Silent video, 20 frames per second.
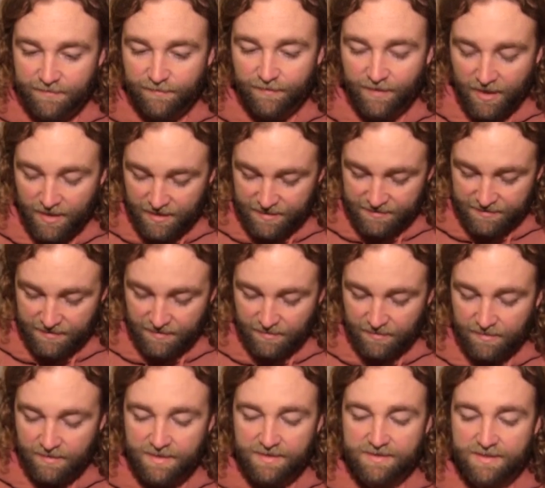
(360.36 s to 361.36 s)
flaw
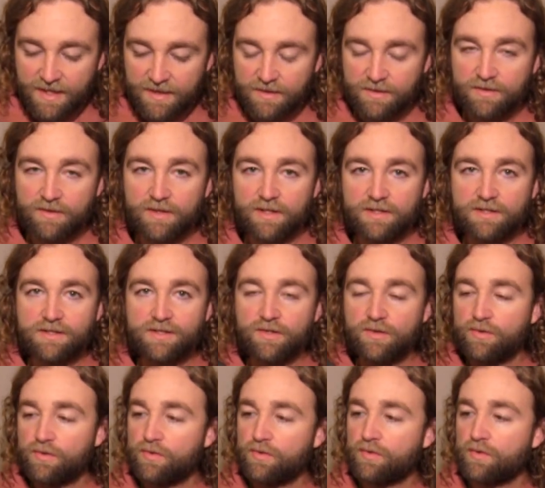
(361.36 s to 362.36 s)
still is that there's only
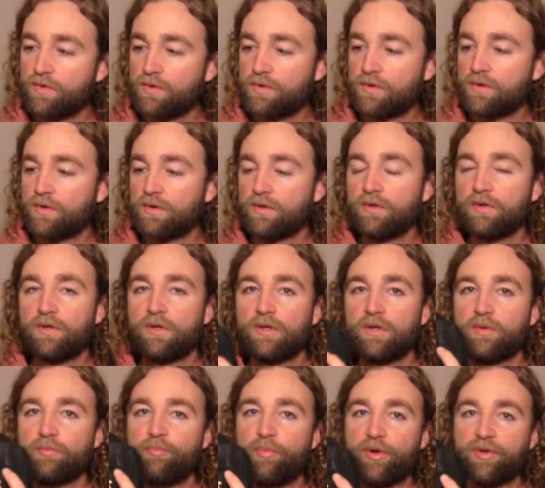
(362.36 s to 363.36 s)
2
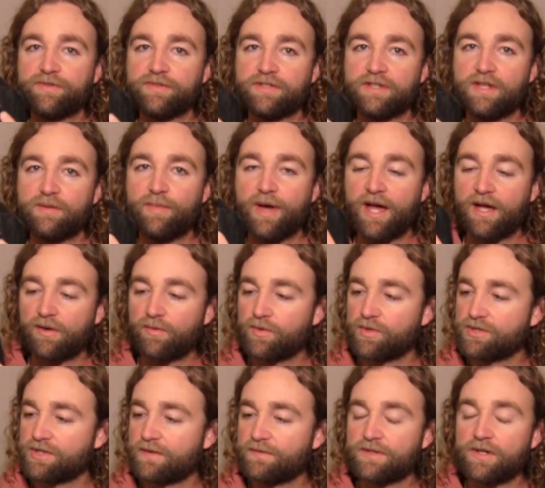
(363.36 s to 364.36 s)
bolts in the back,
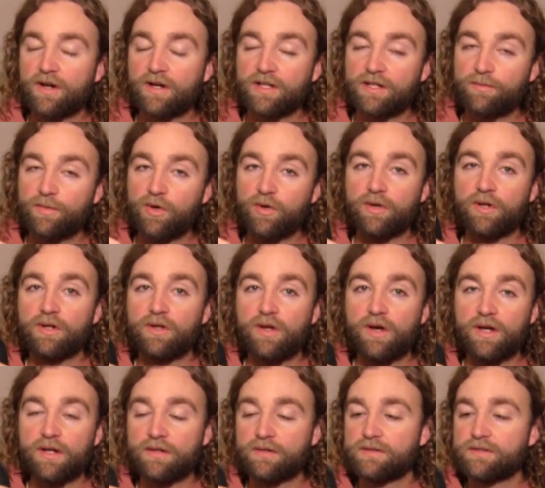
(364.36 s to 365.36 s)
which I've talked about a
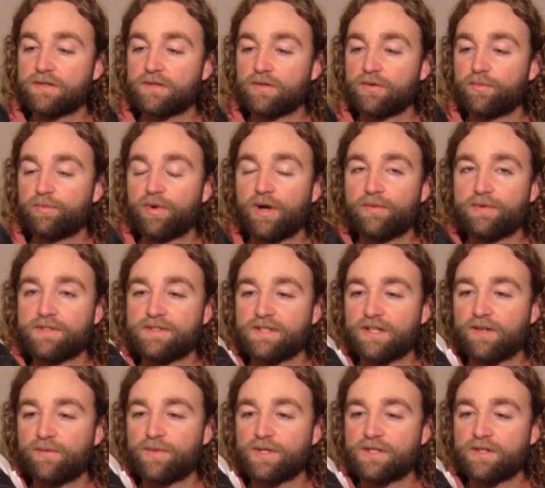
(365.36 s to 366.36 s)
lot, so you're probably
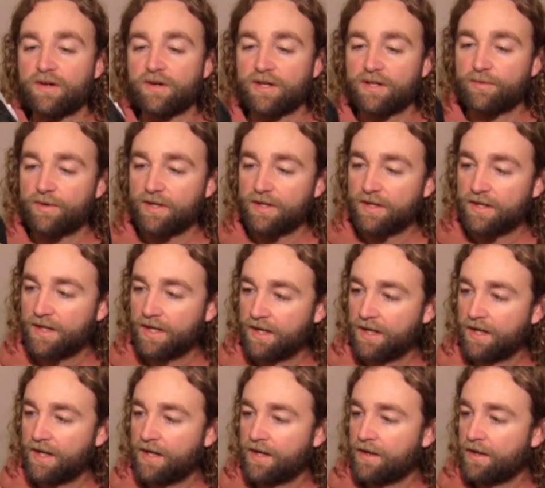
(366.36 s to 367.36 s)
sick of me talking about it.
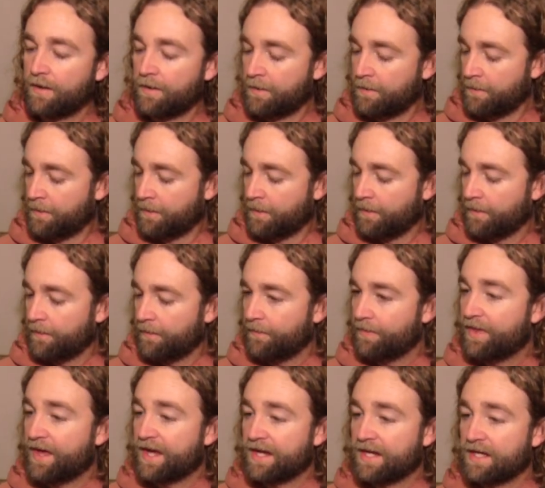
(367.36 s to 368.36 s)

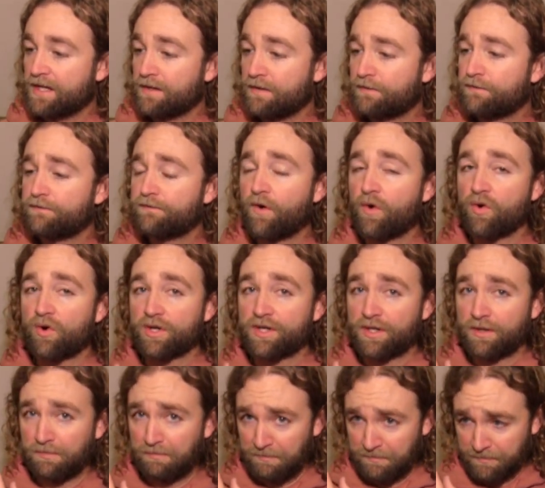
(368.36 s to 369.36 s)
They need
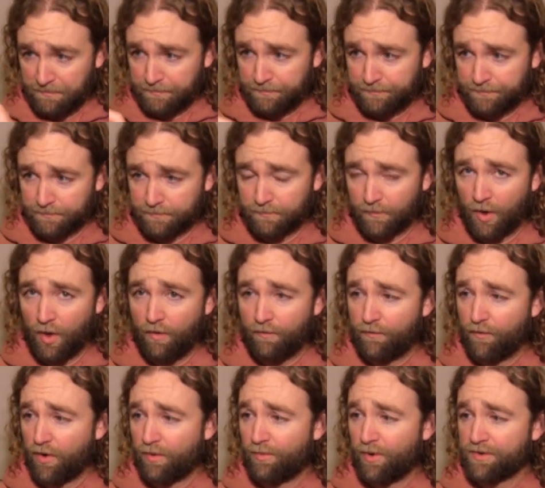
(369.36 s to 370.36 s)
4
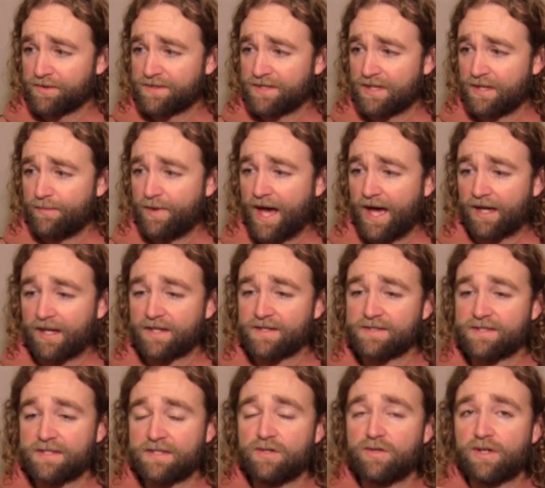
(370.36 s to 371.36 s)
bolts in the back
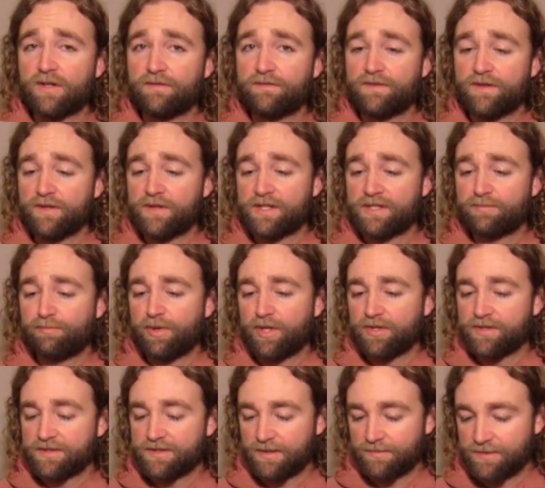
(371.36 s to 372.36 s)
because you can feel this
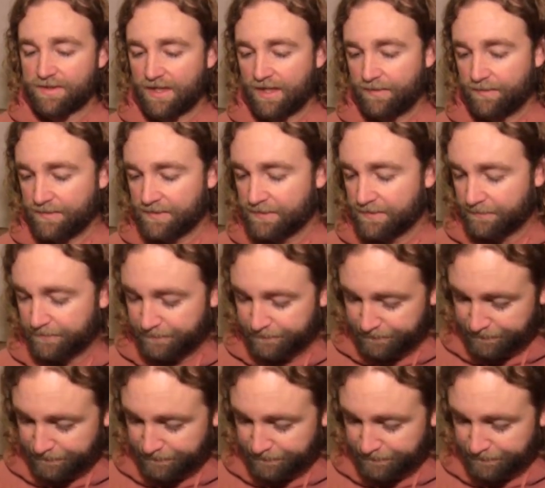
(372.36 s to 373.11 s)
pull sometimes.